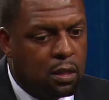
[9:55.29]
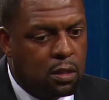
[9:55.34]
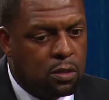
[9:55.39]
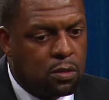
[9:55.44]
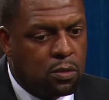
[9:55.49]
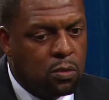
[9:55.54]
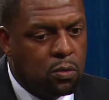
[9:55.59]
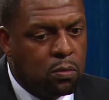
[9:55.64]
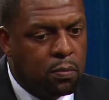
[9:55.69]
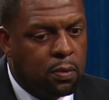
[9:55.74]
and the
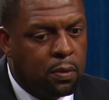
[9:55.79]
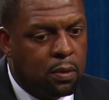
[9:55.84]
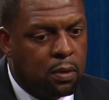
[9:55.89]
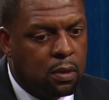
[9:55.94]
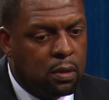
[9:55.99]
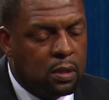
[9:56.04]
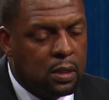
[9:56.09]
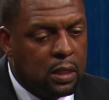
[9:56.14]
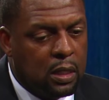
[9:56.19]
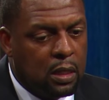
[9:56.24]
school
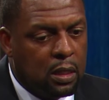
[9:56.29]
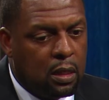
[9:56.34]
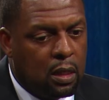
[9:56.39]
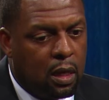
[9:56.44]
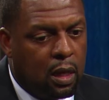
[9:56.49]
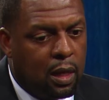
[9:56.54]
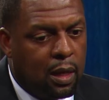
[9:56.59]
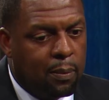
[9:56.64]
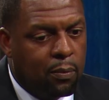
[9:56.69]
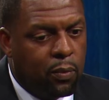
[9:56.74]
board,
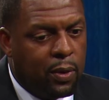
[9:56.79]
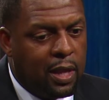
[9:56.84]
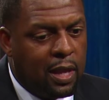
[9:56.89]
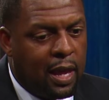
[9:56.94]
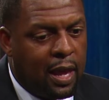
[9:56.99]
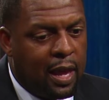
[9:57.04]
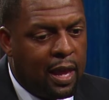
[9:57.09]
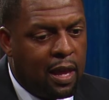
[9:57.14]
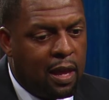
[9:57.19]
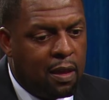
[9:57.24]
um, we
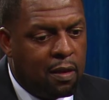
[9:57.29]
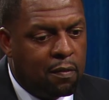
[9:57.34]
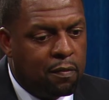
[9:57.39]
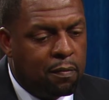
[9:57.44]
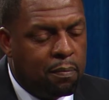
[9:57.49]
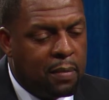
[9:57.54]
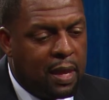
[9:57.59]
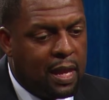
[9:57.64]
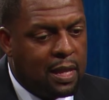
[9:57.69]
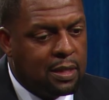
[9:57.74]
have
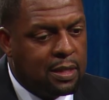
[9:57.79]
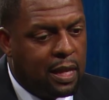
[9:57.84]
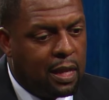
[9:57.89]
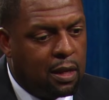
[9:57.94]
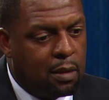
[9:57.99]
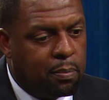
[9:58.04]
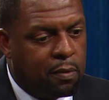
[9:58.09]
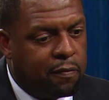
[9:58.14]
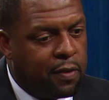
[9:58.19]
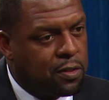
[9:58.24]

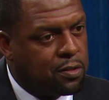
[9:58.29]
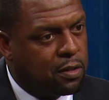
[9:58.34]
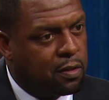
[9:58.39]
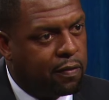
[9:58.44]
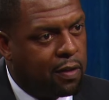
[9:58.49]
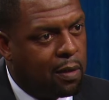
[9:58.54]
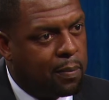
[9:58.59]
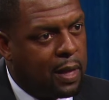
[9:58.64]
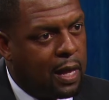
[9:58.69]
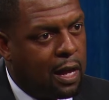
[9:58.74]
mandated professional
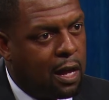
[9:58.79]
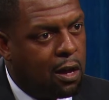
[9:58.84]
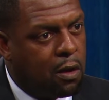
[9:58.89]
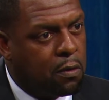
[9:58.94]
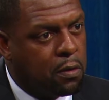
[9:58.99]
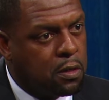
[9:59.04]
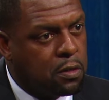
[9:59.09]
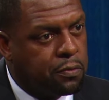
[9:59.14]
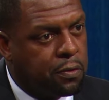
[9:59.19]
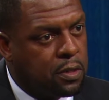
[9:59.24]
development
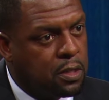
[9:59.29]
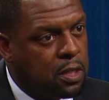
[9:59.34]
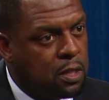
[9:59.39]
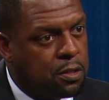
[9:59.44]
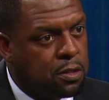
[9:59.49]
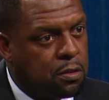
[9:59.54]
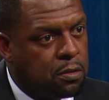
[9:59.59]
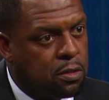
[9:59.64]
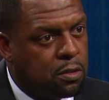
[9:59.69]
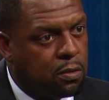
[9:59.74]
hours for
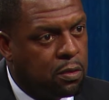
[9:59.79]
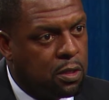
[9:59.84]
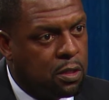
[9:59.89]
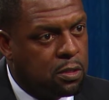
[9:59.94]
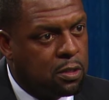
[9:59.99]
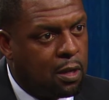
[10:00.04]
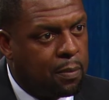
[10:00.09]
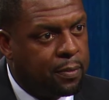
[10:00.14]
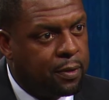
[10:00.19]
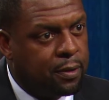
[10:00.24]
teachers during the
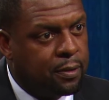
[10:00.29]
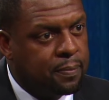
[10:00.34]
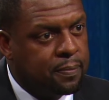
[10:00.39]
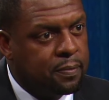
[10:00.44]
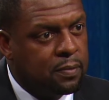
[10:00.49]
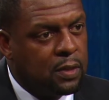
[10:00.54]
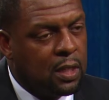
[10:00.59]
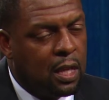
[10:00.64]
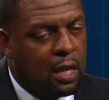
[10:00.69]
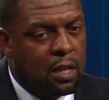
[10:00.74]
summer.
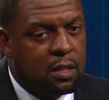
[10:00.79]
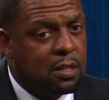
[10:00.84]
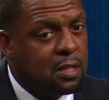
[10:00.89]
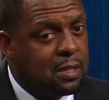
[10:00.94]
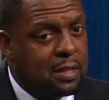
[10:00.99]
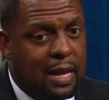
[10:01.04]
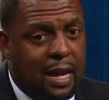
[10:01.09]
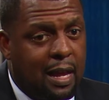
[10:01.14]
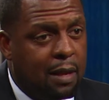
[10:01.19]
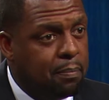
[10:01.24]
And this
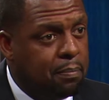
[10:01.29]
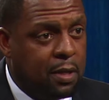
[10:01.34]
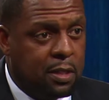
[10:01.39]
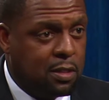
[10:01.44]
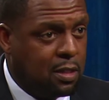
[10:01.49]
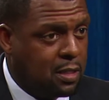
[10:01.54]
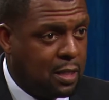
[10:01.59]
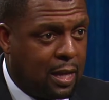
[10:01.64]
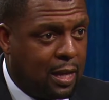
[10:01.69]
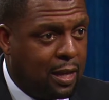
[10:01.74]
is not
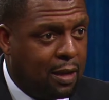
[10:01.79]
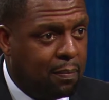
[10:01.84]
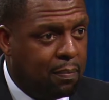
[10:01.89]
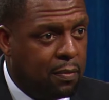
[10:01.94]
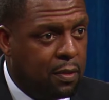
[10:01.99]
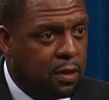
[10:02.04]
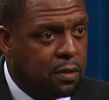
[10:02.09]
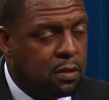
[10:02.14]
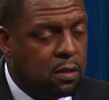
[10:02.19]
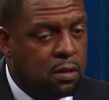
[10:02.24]
busy
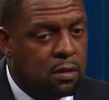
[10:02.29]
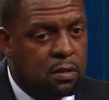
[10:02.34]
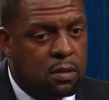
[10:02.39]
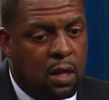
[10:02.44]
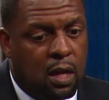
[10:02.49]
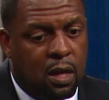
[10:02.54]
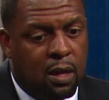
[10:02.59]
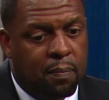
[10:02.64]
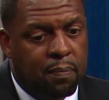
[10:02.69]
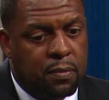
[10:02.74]
time. This is
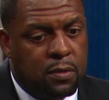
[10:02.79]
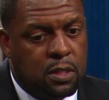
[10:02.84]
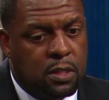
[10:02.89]
um,